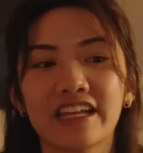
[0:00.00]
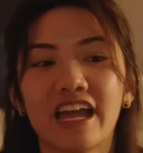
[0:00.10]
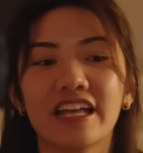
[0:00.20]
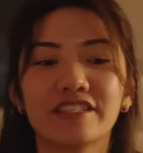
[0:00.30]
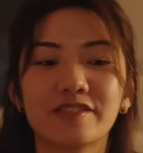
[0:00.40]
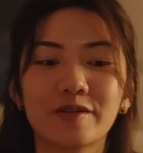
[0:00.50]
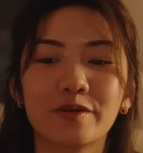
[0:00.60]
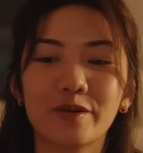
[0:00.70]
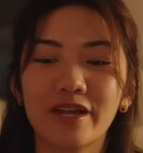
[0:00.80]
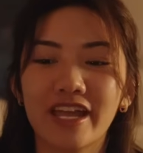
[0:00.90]
And
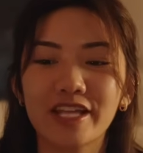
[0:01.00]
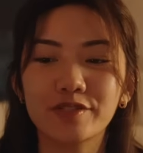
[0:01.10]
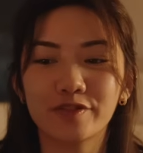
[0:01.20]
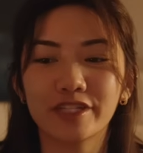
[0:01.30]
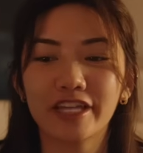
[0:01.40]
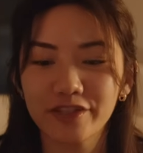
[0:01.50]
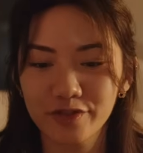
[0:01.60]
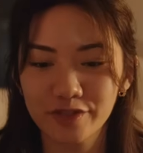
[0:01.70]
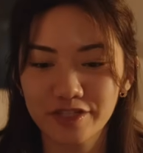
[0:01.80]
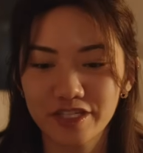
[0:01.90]
so it's really
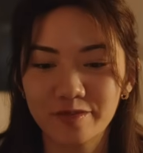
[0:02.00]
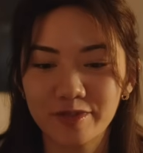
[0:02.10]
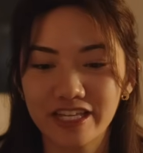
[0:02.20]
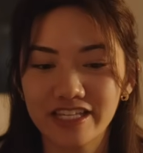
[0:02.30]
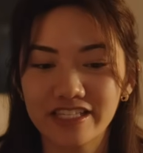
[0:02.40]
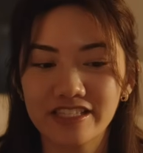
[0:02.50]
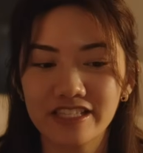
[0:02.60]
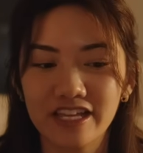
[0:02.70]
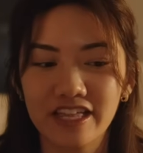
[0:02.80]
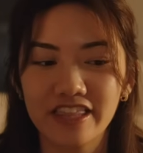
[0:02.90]
interesting because
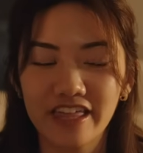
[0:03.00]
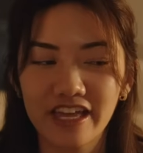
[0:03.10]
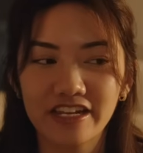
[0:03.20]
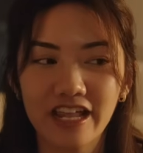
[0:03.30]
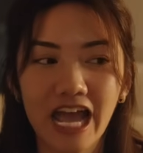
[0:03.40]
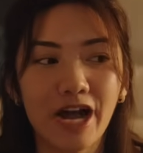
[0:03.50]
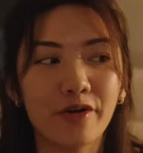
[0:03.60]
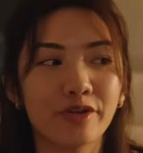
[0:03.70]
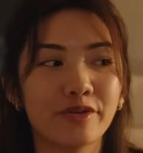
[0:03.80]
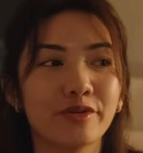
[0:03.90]
then how
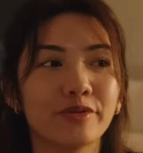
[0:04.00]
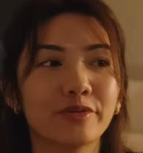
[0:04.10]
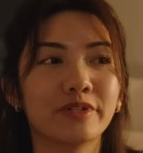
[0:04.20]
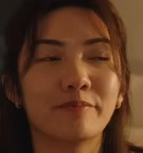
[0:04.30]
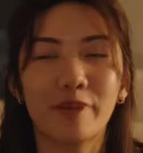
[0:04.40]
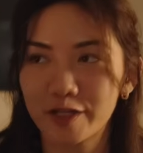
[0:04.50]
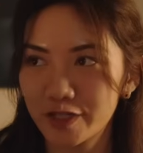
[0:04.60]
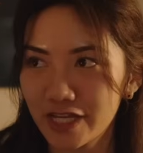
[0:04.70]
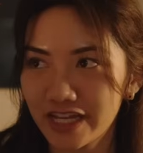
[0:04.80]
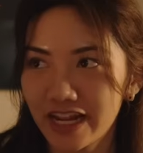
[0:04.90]
you
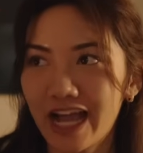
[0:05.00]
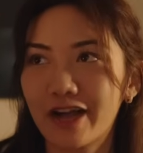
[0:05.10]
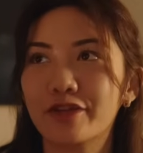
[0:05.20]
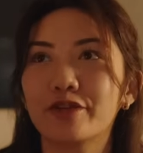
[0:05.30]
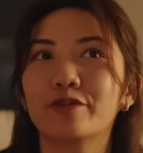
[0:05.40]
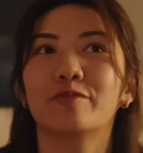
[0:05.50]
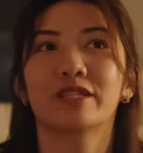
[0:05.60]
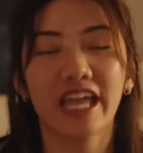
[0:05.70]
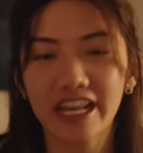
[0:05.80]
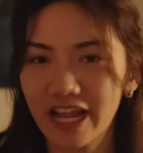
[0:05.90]
budget, how you
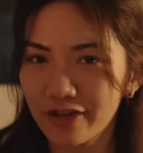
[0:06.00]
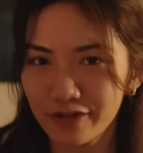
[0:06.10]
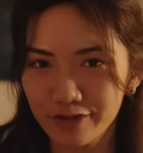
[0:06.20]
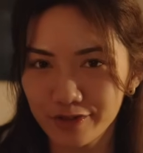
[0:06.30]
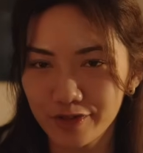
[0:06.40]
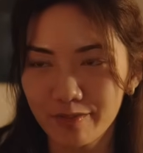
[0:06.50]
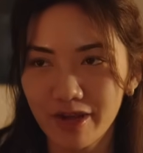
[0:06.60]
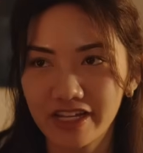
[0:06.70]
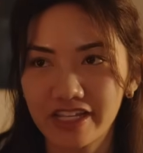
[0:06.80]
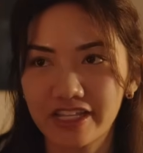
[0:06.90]
plan, how you use your
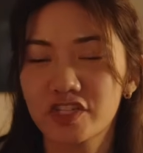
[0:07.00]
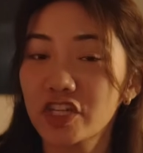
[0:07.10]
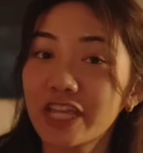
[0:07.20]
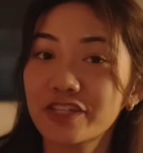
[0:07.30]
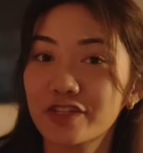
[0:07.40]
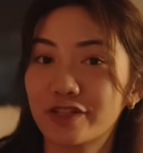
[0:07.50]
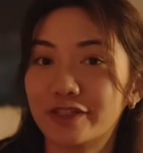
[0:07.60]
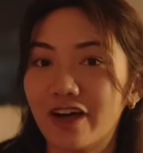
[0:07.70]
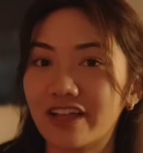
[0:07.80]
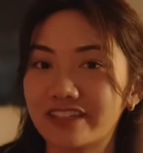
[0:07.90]
money changes a
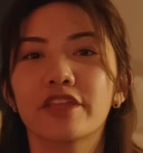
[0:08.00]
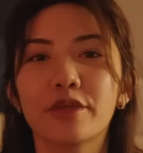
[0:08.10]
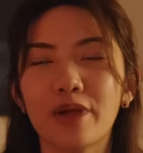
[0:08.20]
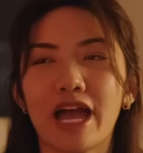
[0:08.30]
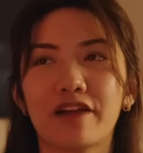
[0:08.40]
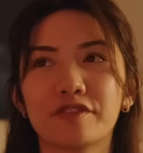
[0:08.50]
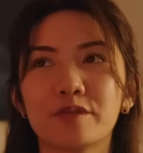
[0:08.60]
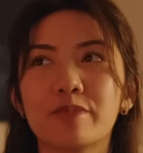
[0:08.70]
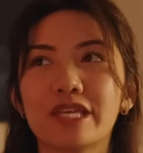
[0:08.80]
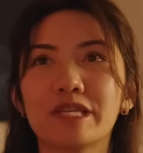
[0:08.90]
lot. You have to
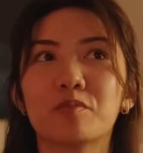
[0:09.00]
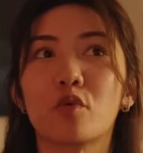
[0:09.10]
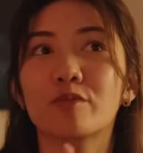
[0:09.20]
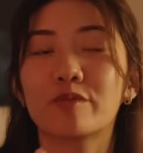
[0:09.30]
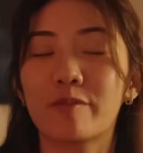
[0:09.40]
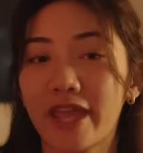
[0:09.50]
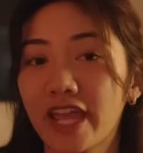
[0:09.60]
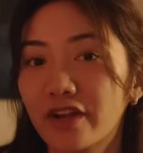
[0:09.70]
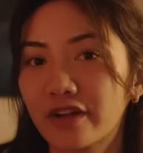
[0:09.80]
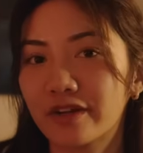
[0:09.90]
be more
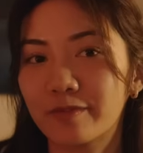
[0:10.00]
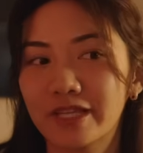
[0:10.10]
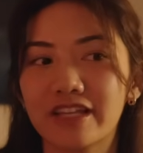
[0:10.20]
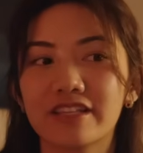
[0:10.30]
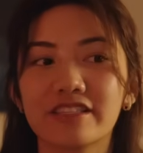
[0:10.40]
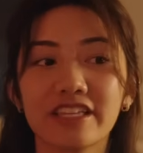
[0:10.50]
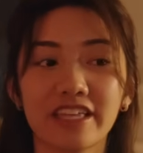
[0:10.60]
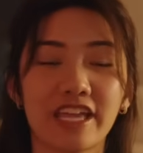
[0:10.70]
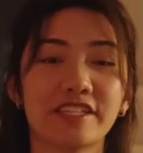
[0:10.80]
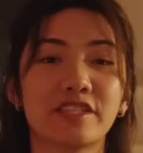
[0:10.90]
prepared because in
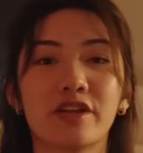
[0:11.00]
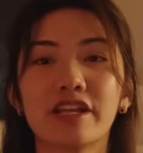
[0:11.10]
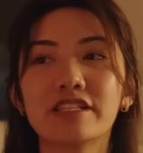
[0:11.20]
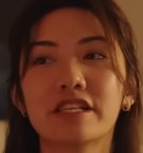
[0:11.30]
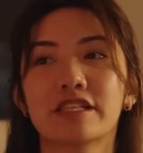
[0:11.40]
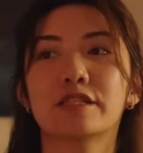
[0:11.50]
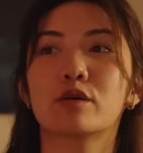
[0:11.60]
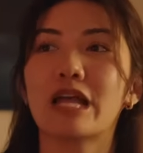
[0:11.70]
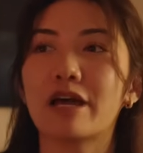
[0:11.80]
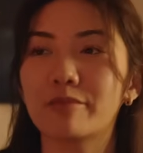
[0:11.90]
case there is a
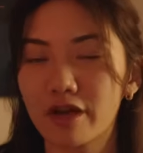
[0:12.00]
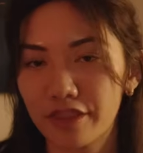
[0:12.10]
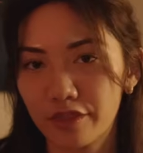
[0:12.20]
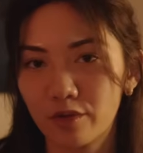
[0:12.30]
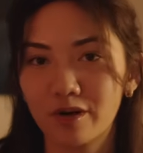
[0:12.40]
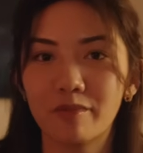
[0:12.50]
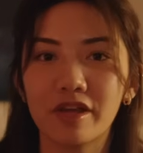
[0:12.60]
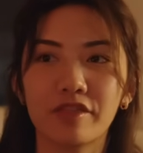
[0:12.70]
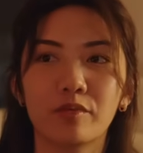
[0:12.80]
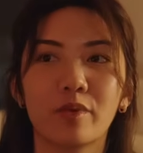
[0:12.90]
slowdown month or a
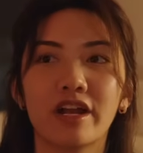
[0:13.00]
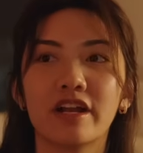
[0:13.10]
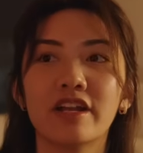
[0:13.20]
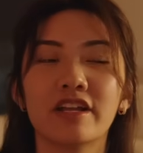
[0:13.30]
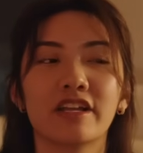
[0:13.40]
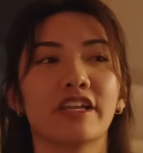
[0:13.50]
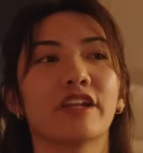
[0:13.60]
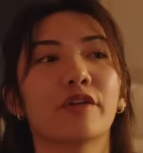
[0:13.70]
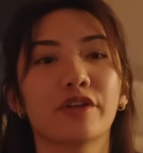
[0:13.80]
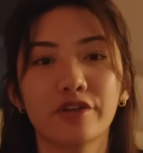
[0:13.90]
month where,
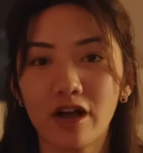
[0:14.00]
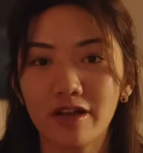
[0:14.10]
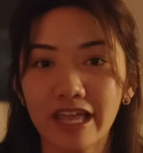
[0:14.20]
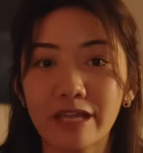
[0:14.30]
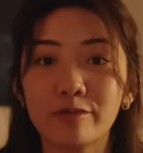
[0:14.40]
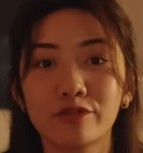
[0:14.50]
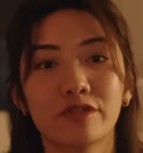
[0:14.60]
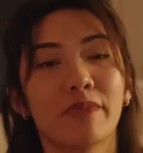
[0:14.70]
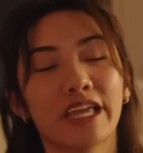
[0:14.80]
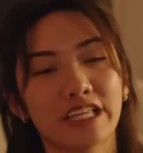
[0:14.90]
you're not able to
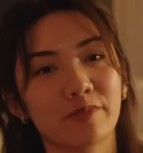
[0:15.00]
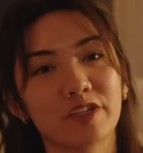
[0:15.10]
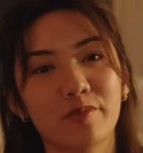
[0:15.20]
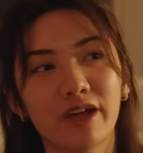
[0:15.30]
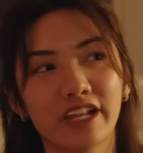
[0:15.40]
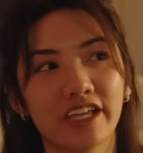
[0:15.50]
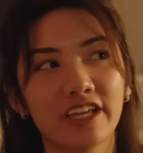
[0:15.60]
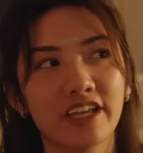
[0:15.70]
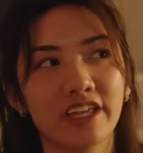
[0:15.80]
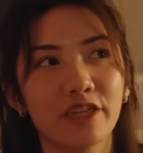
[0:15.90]
make as much money,
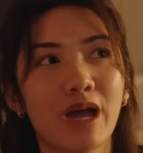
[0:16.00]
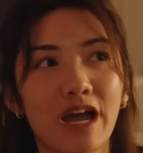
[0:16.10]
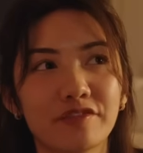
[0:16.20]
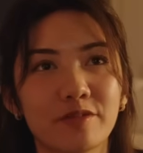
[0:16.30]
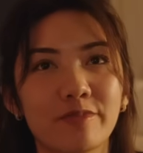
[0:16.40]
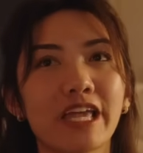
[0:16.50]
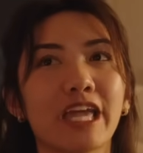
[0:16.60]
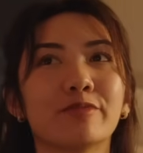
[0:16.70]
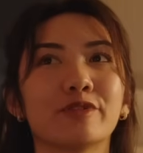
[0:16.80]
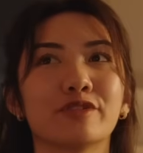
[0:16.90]
you have to be
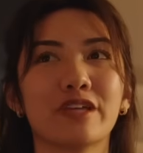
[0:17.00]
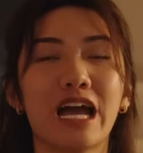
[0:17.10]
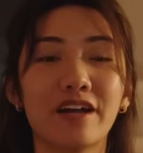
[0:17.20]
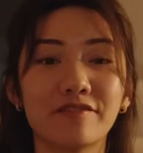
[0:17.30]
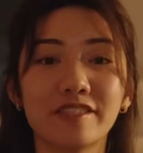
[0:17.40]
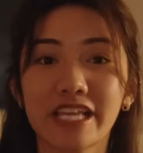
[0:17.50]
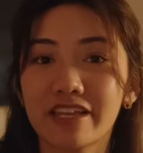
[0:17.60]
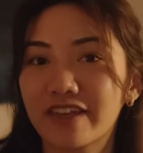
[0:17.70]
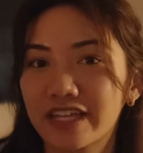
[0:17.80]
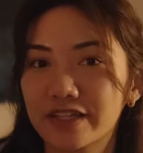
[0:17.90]
able to have
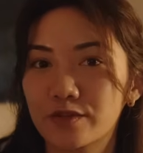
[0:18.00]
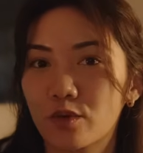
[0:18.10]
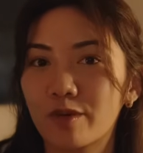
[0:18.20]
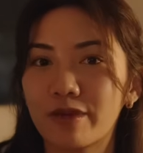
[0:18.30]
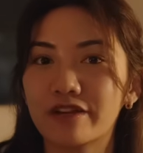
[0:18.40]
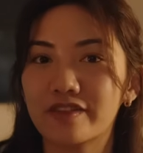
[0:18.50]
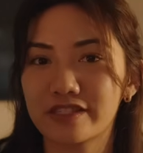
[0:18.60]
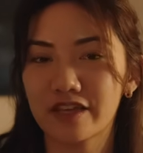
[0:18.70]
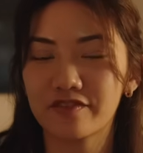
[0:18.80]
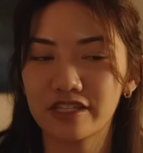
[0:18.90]
savings or a bit of a
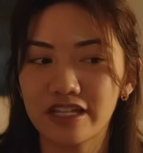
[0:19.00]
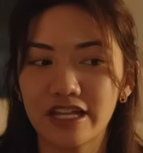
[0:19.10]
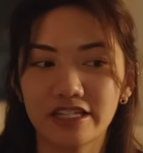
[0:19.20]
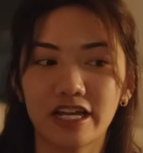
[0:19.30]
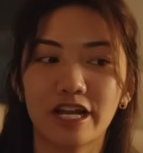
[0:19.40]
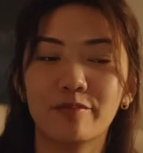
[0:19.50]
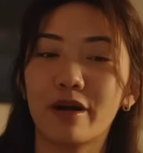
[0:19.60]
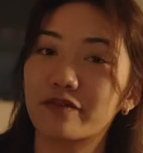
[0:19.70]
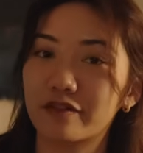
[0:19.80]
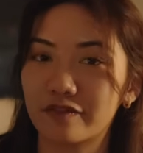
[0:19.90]
safety net to kind of
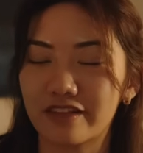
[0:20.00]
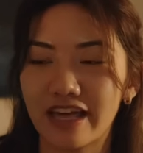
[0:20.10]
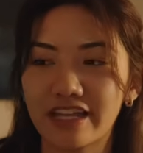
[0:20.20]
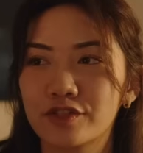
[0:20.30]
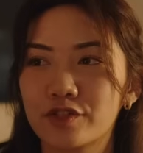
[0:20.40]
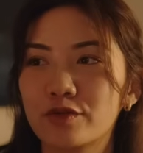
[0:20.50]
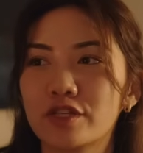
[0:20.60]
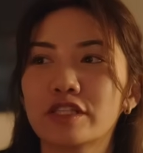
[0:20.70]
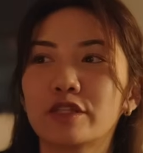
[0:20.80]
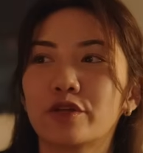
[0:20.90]
buffer for that. So
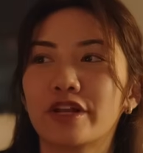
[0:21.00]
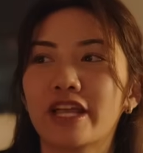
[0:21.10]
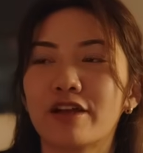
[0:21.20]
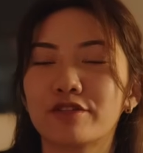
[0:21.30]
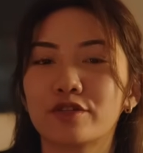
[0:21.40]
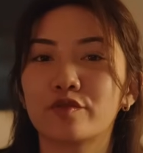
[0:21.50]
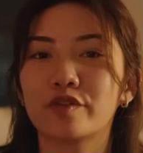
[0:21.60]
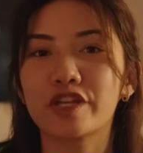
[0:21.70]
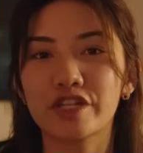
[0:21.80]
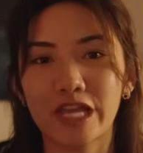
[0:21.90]
just learning how to
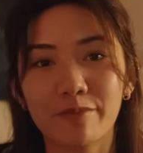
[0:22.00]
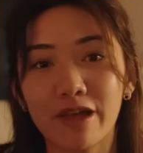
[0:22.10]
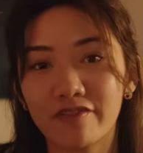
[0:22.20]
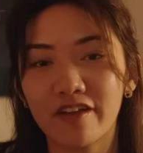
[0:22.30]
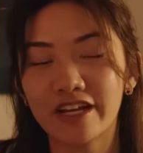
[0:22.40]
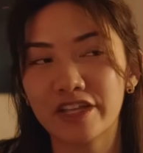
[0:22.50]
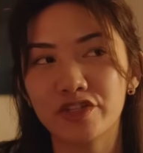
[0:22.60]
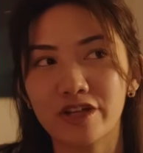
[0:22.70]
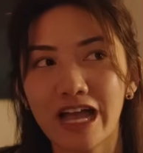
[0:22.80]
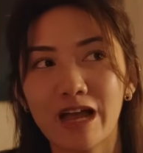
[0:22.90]
reshape my
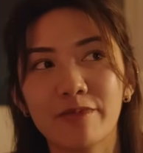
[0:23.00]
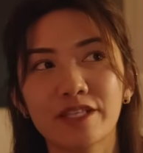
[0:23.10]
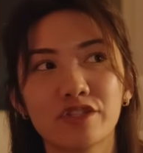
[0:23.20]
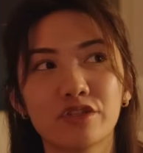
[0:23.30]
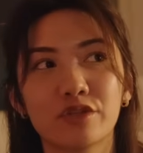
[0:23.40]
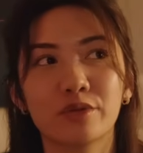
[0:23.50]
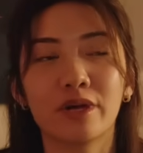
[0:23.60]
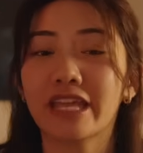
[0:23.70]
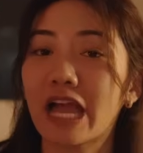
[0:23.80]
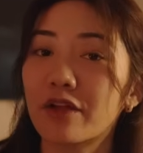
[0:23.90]
financial habits to
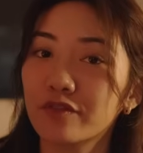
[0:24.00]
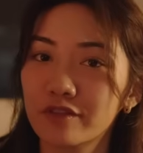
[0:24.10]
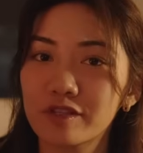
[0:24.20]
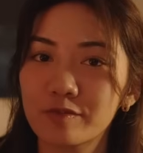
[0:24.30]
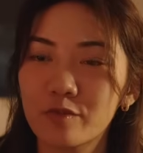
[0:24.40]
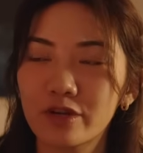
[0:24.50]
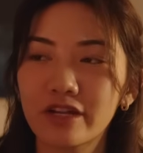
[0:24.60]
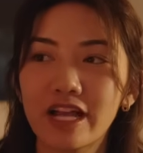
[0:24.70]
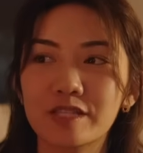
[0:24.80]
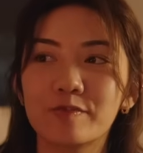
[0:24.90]
account for this more
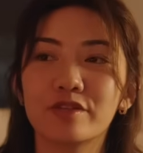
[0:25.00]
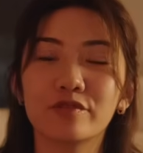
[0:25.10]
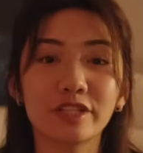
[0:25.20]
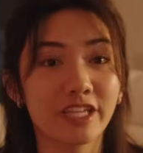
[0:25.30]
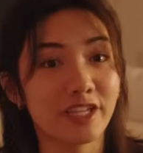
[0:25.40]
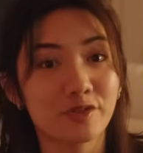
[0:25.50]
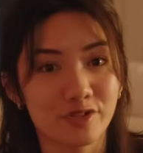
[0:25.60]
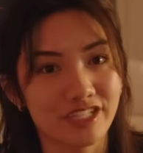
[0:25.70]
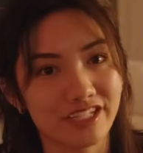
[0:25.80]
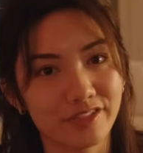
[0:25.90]
has been really
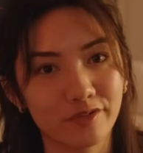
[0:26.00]
interesting so